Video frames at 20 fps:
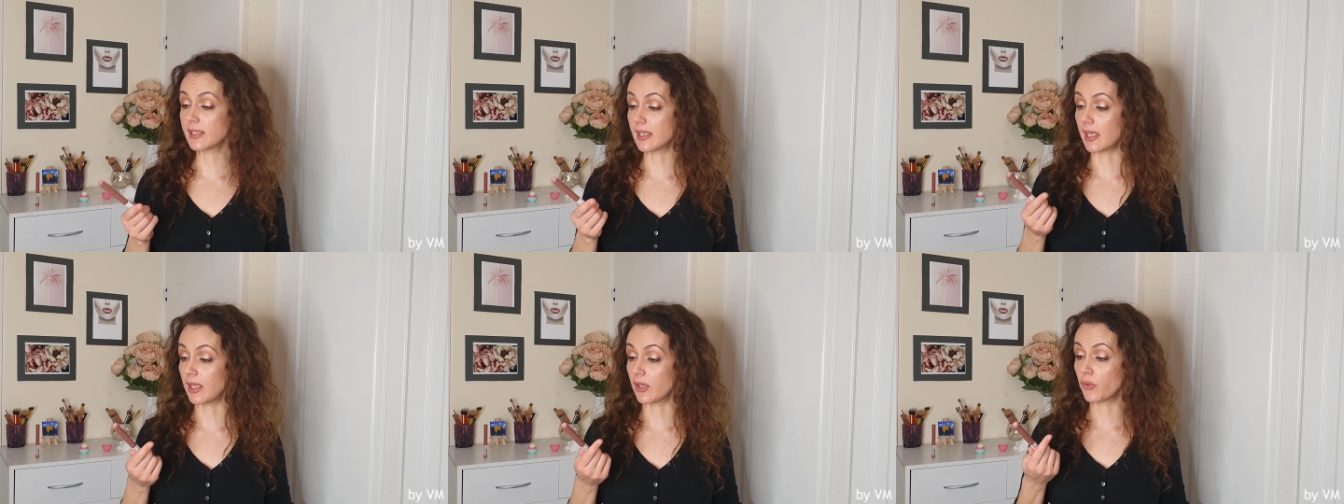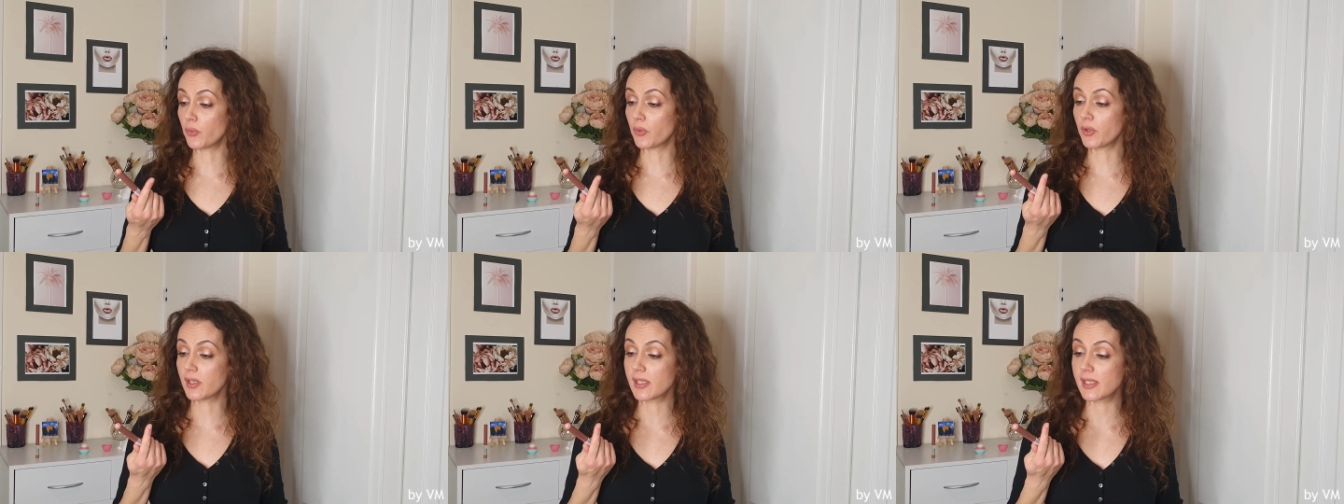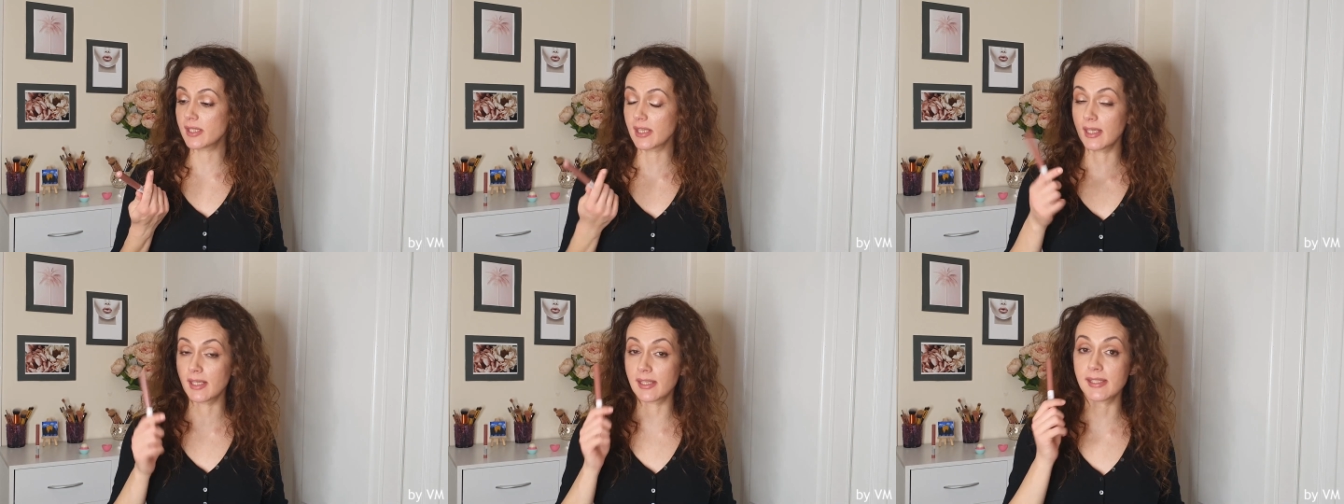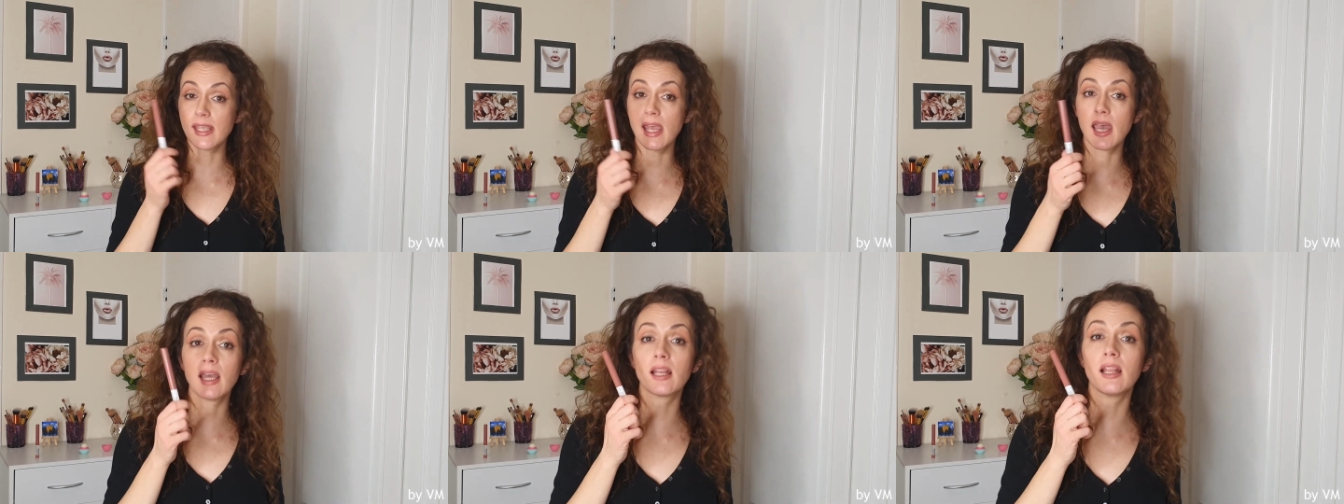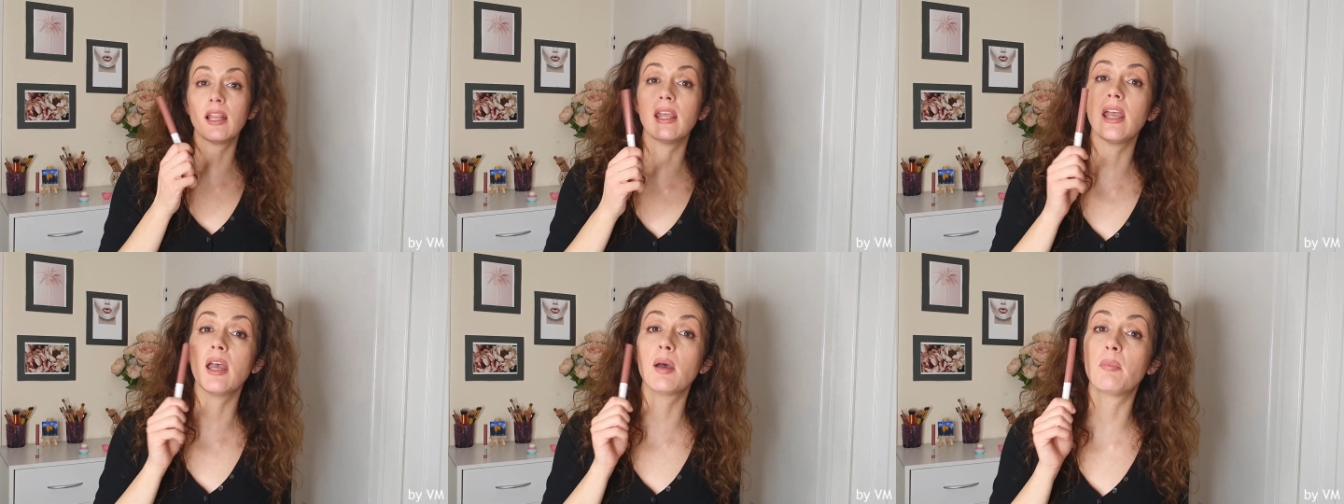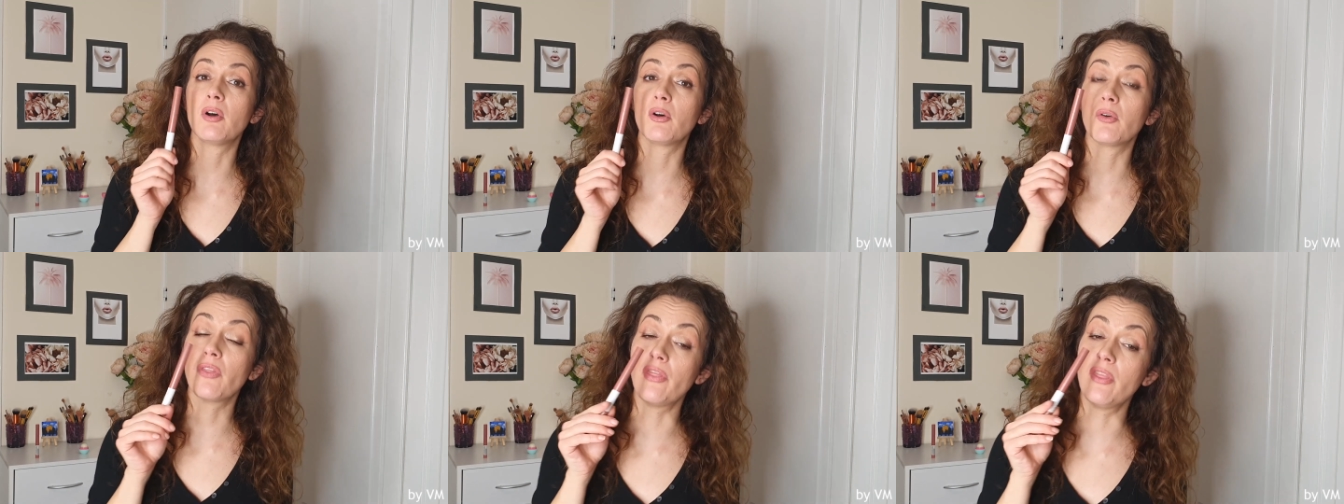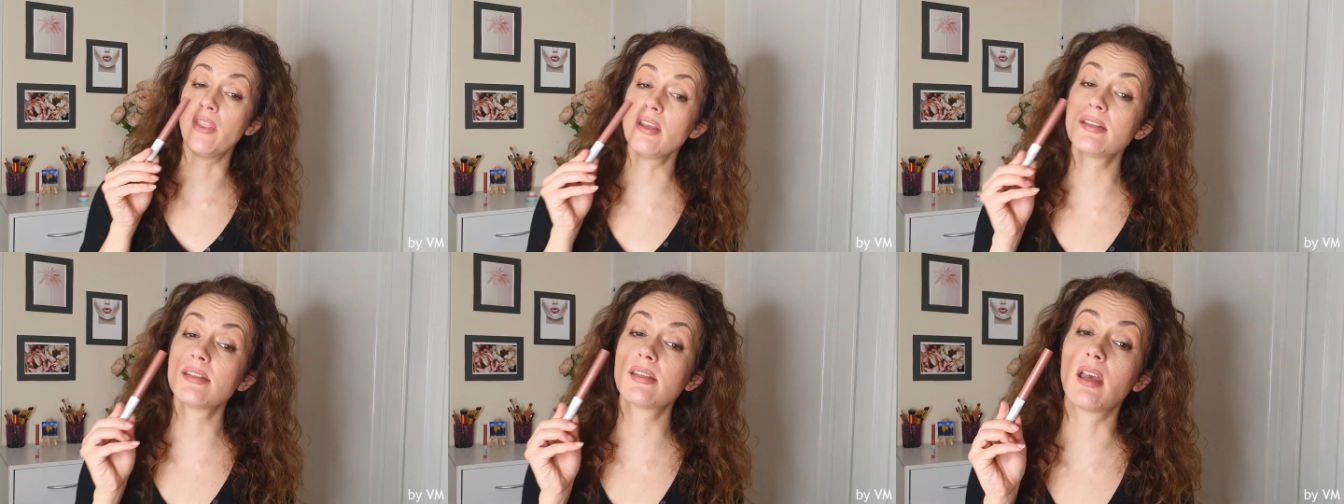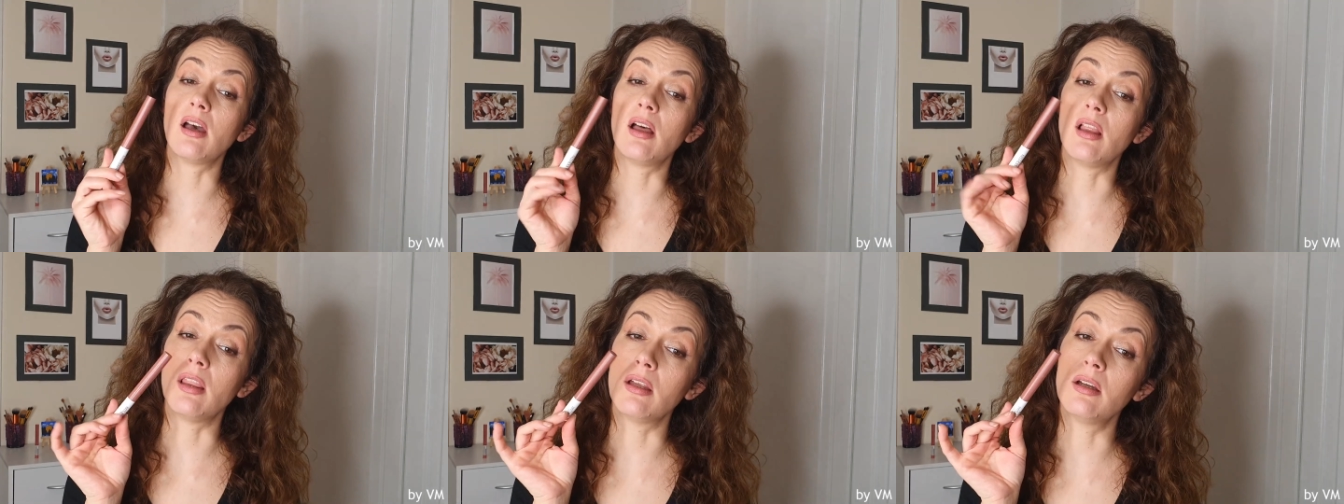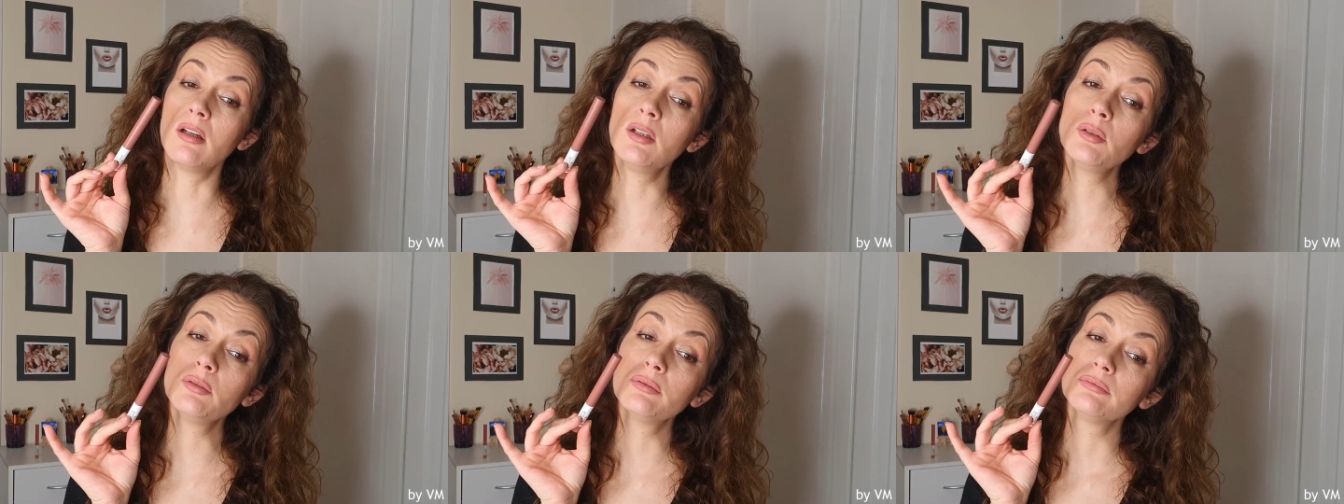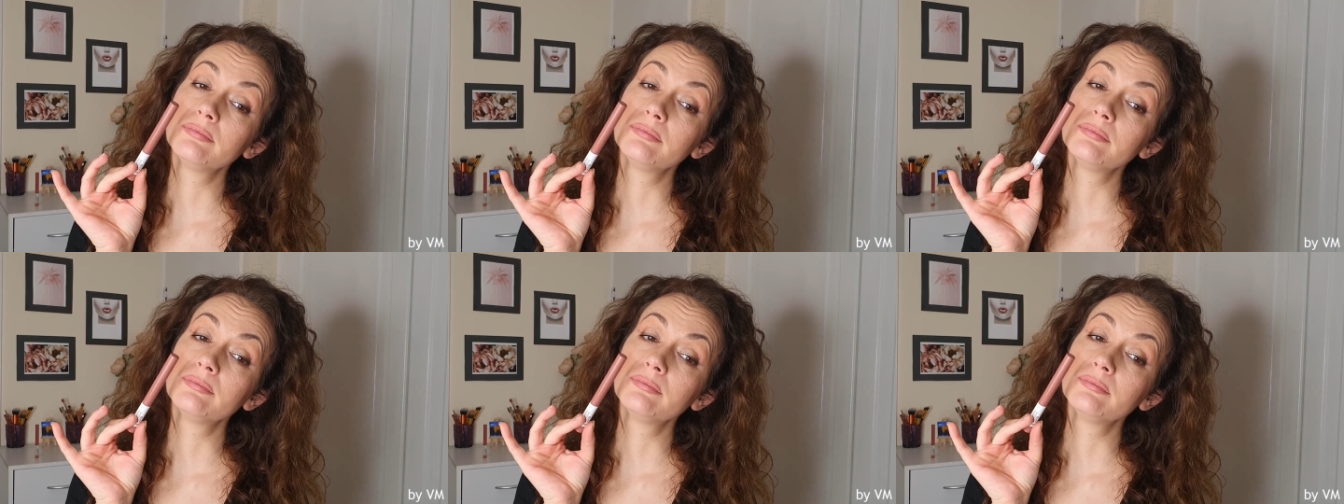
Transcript: It was exactly about this color.